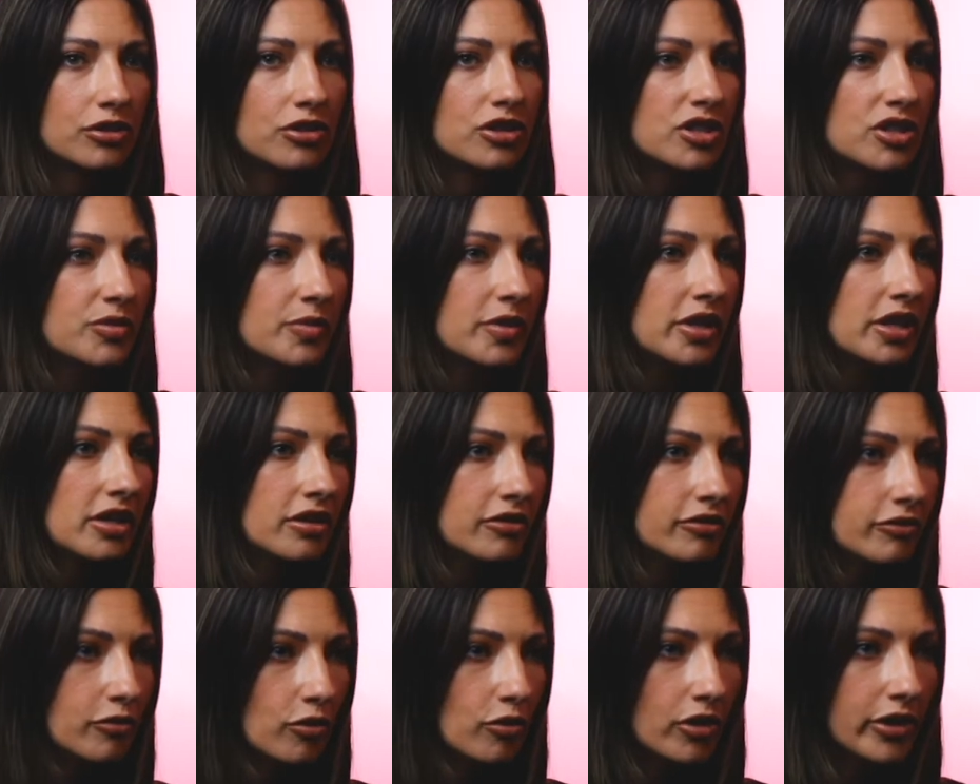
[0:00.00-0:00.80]
just
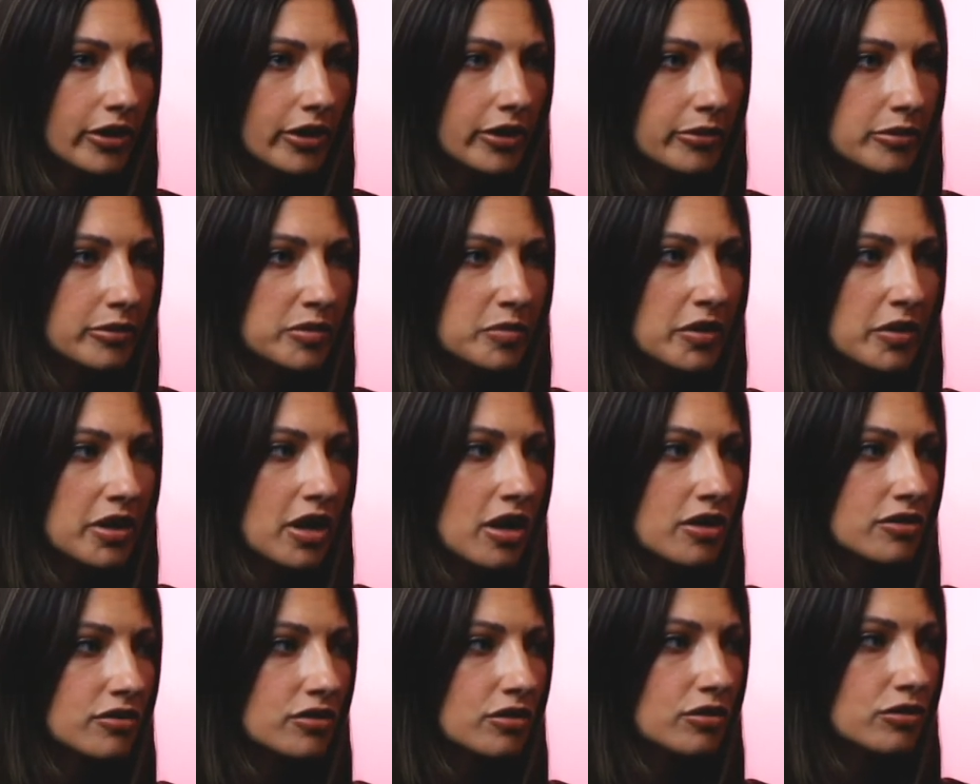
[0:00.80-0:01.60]
being informed,
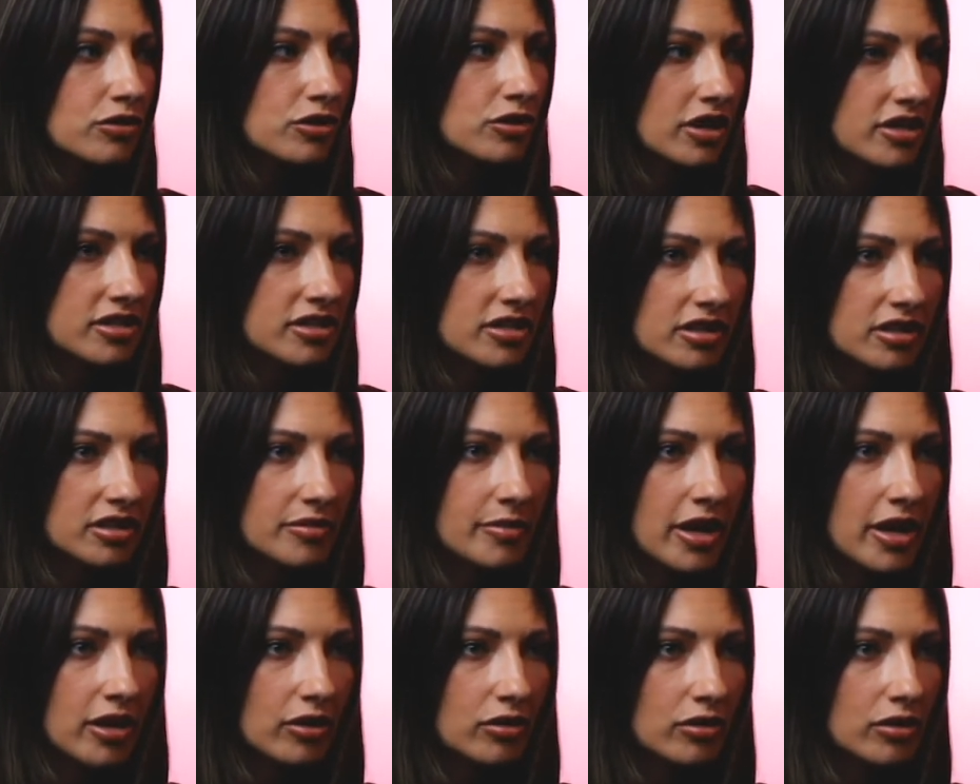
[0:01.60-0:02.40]
but also trusting
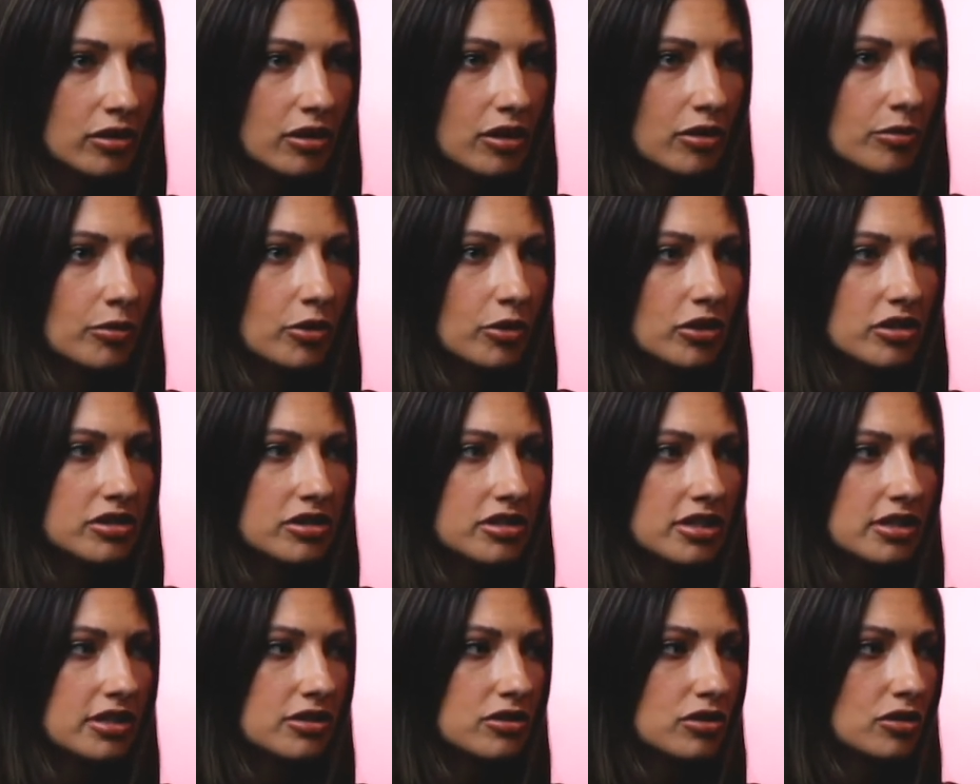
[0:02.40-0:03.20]
the medical
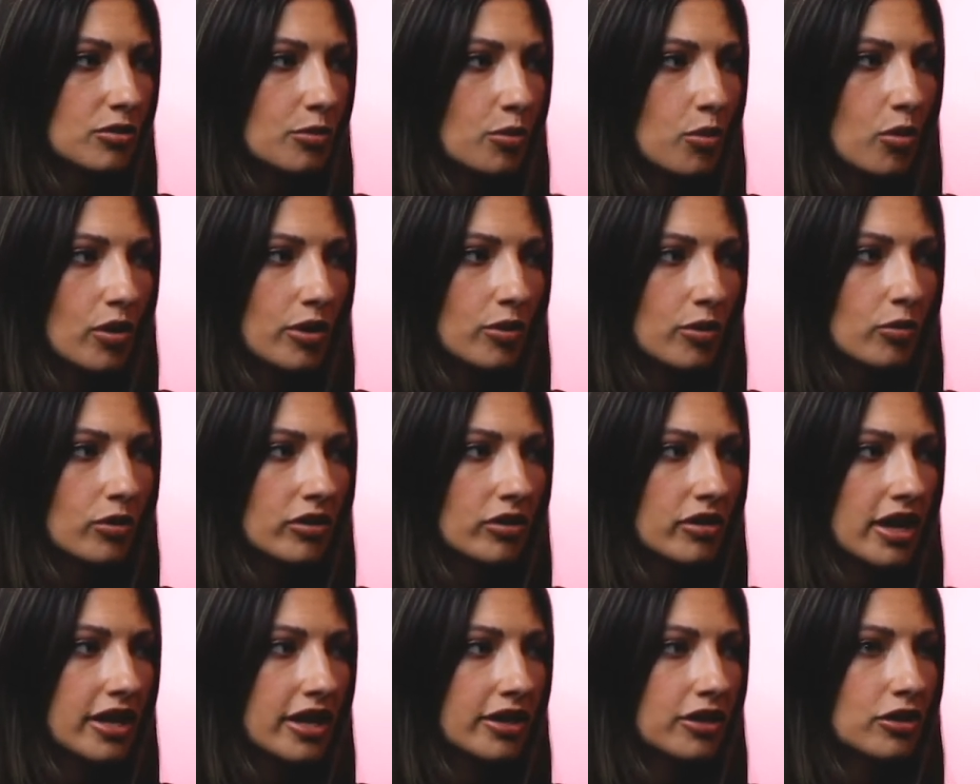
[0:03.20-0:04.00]
community to the point
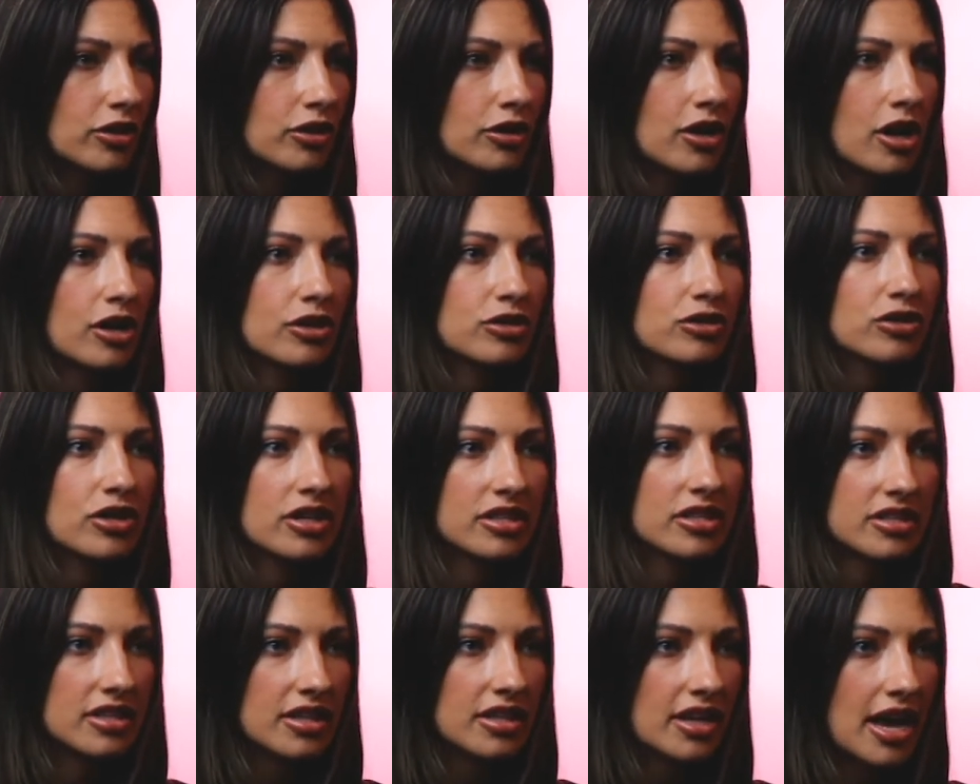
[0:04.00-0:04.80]
where you're not
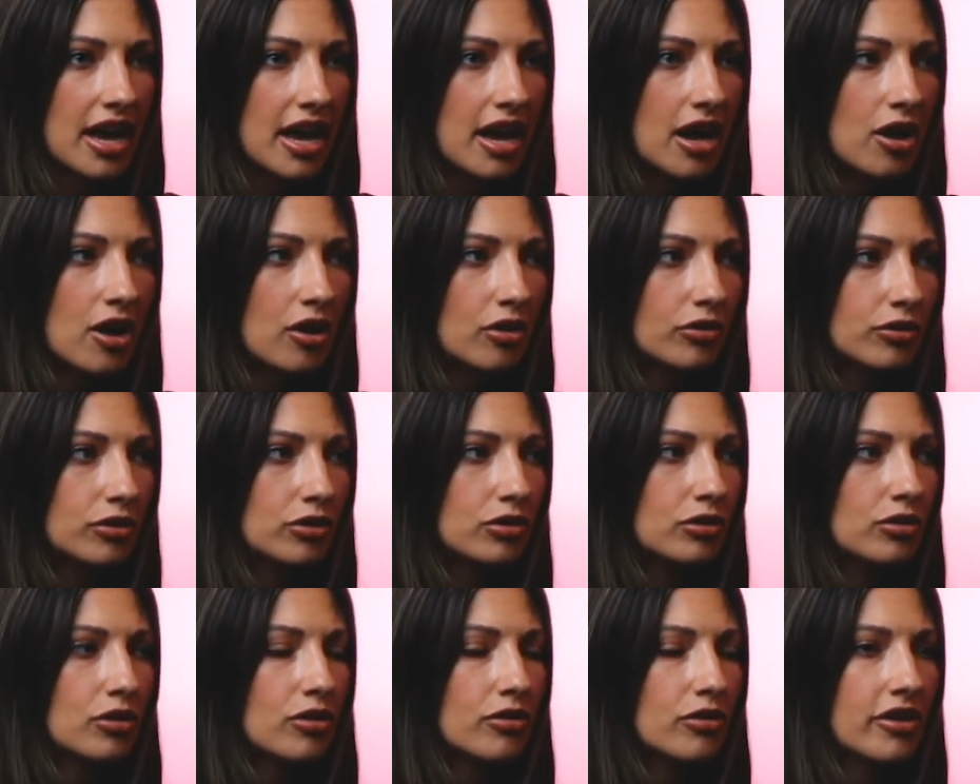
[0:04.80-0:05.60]
stressing out,
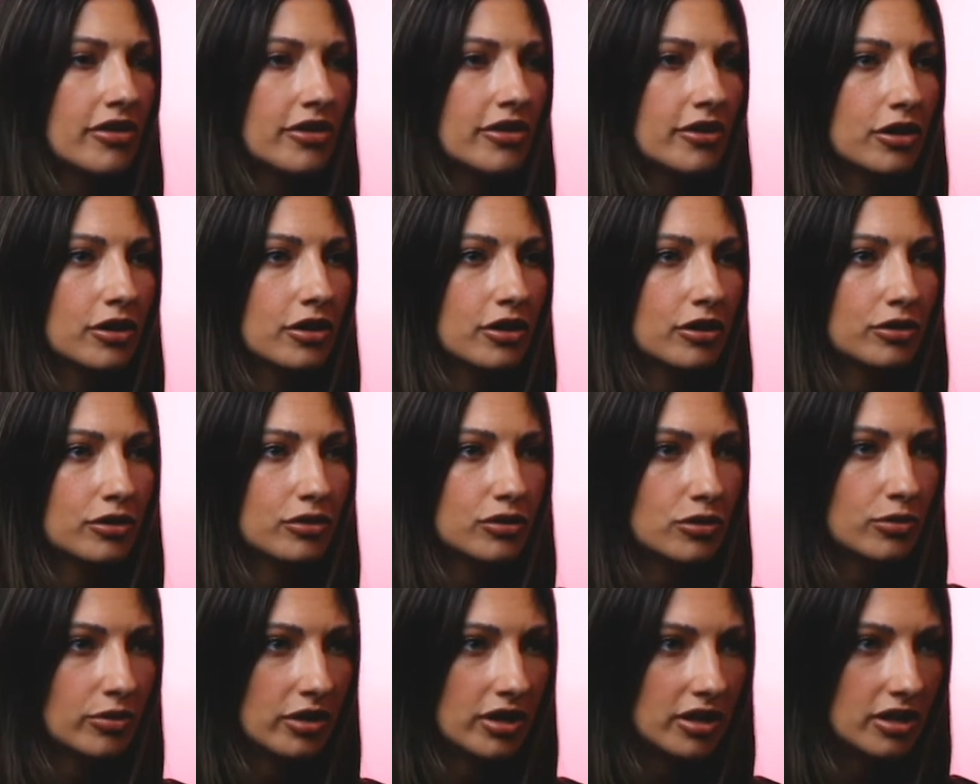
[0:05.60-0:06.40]
that they're
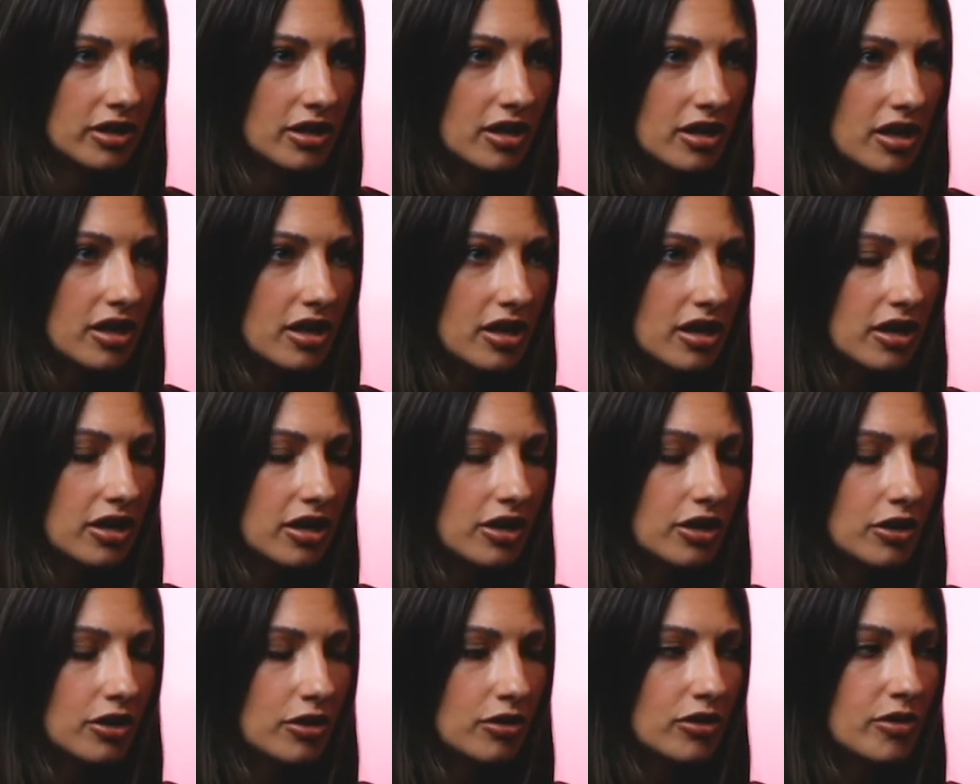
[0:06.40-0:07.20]
doing,
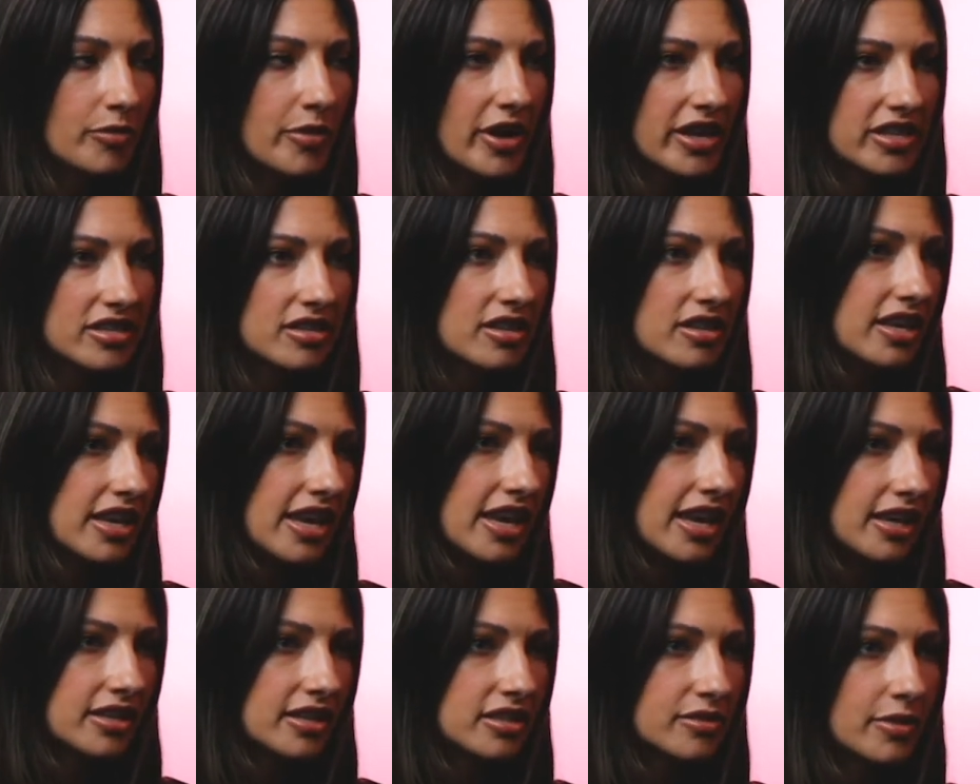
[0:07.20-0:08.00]
the best that
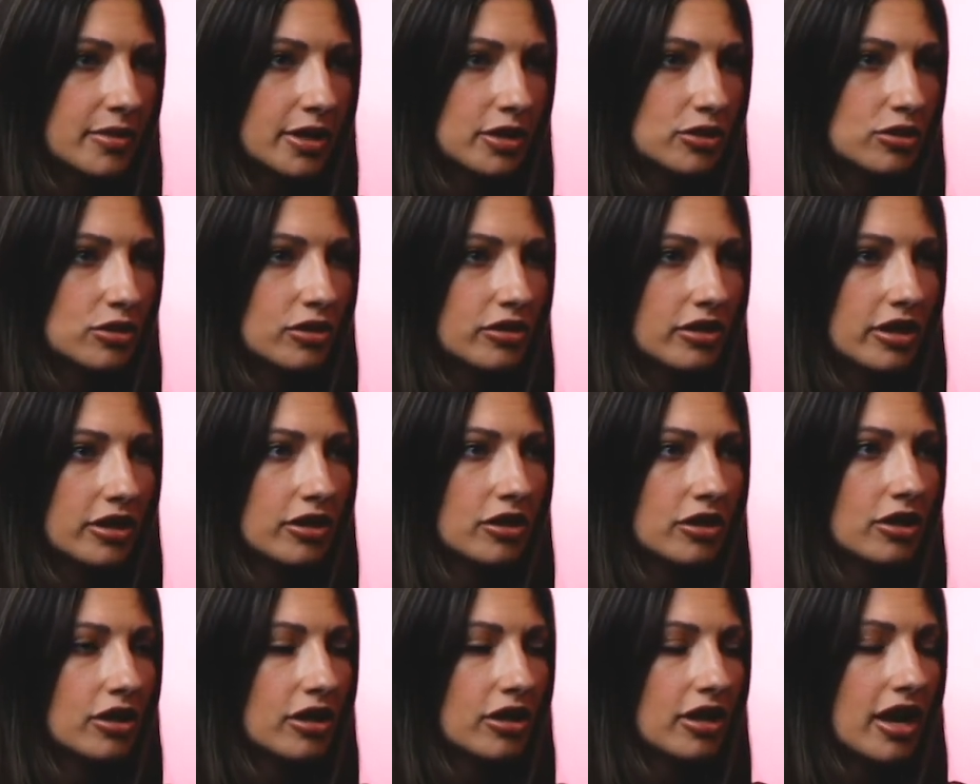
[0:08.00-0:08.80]
they can to make sure
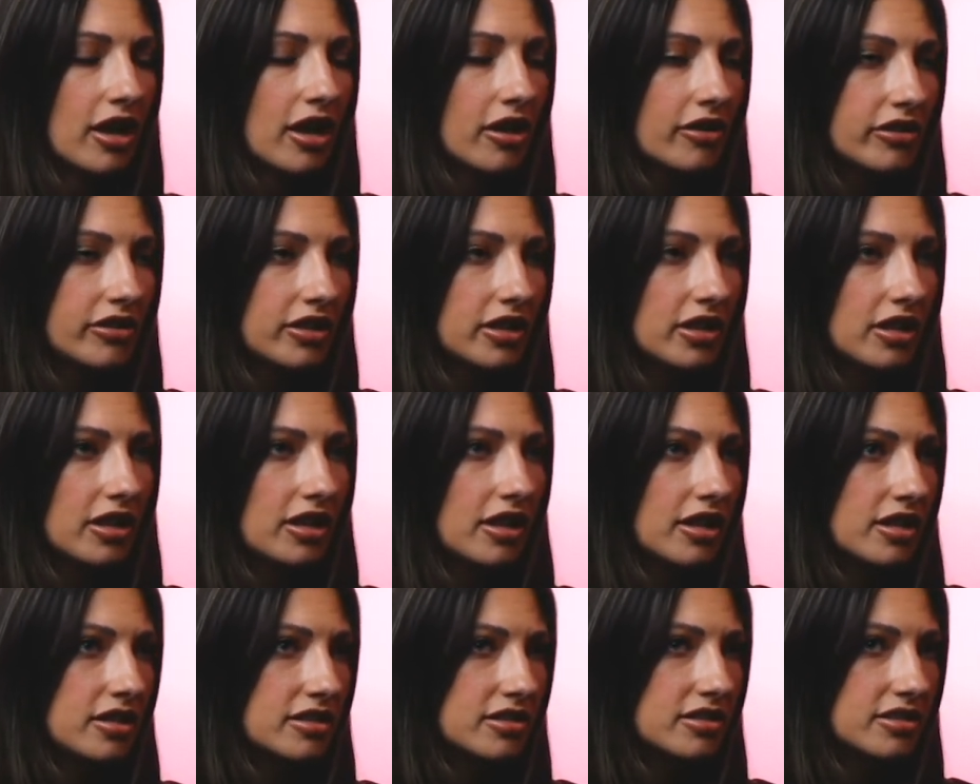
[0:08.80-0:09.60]
that you're
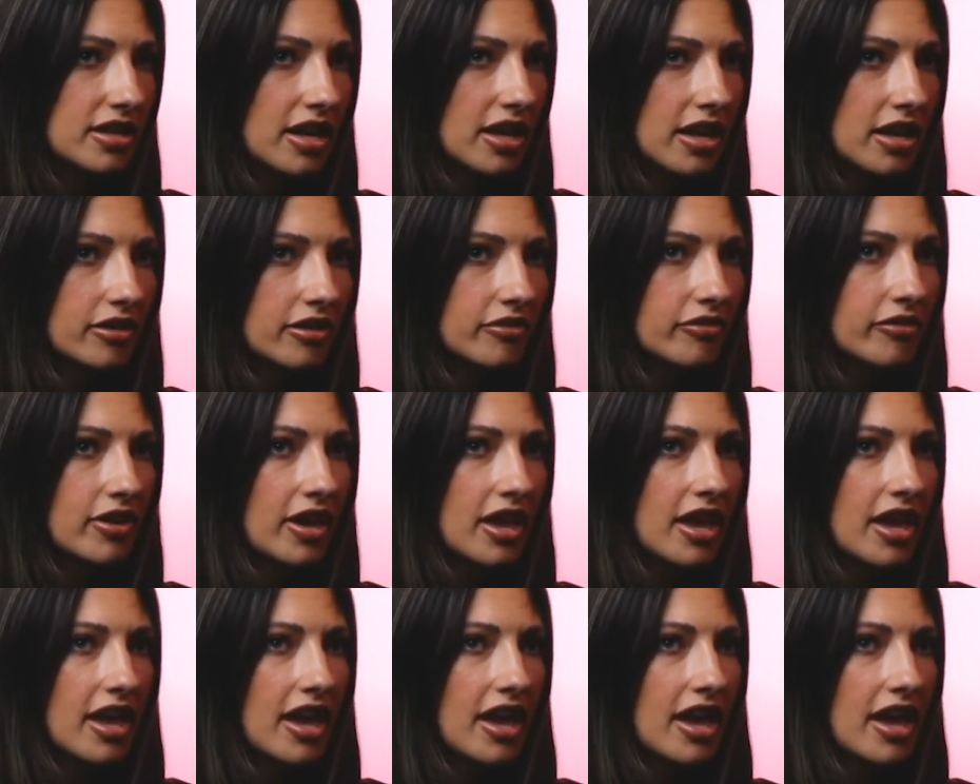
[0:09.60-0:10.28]
healthy and safe,